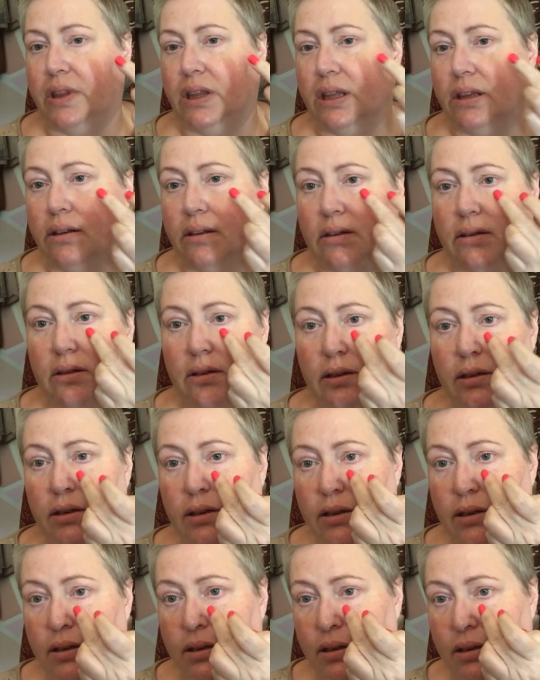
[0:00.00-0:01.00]

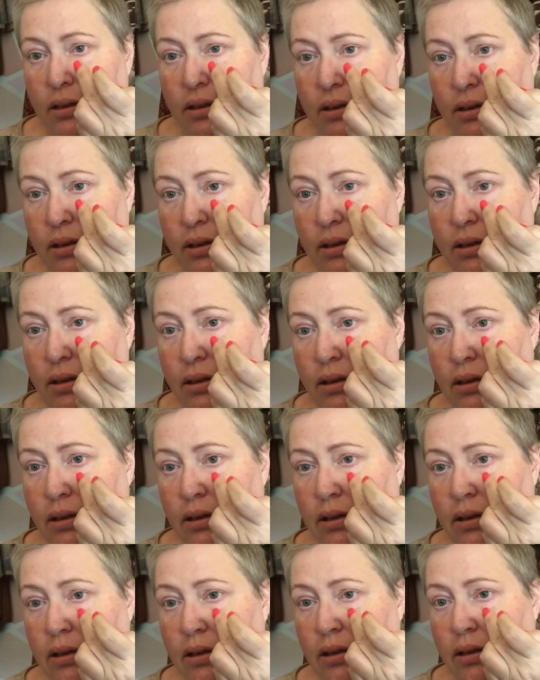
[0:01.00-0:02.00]

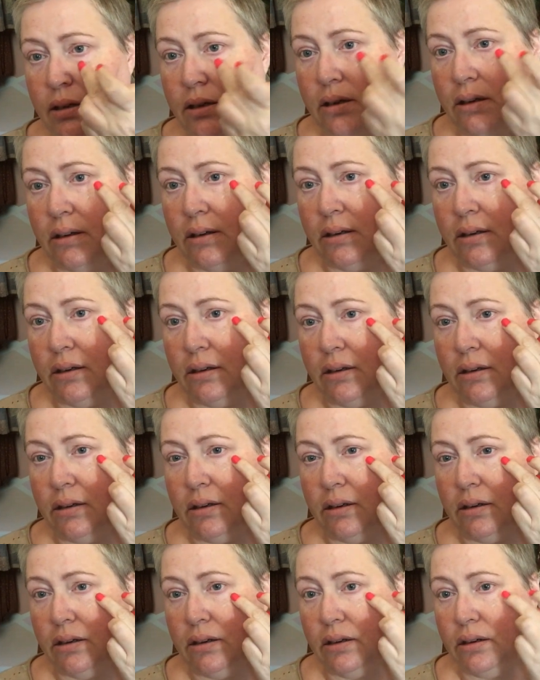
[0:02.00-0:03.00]

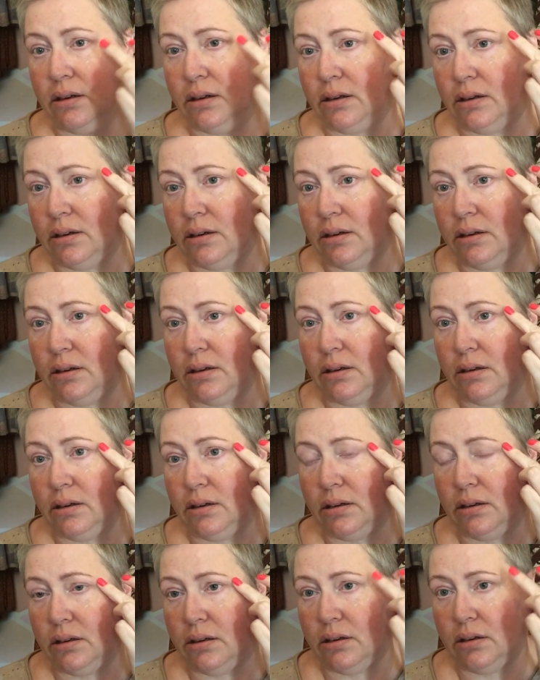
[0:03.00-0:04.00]

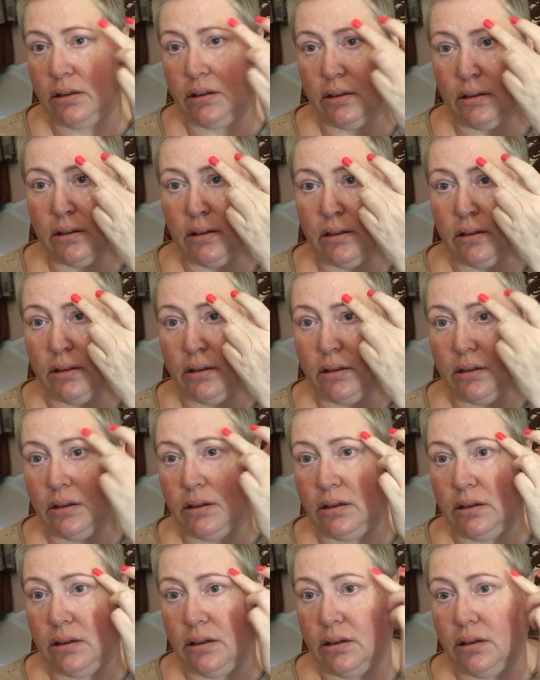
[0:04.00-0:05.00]

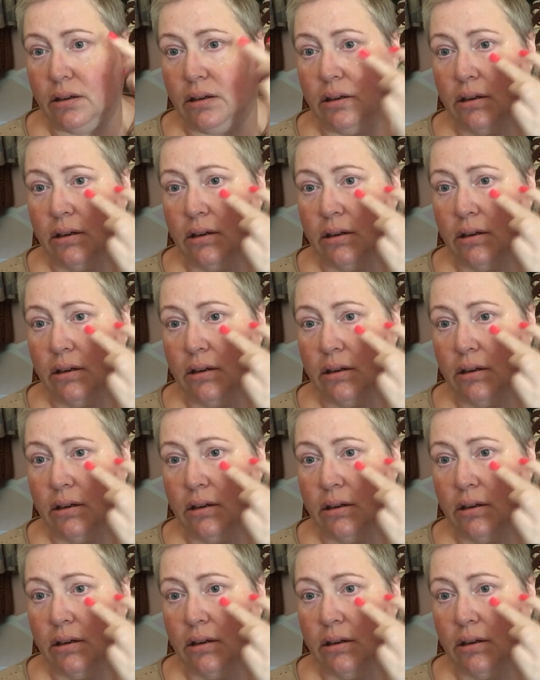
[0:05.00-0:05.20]
(silence)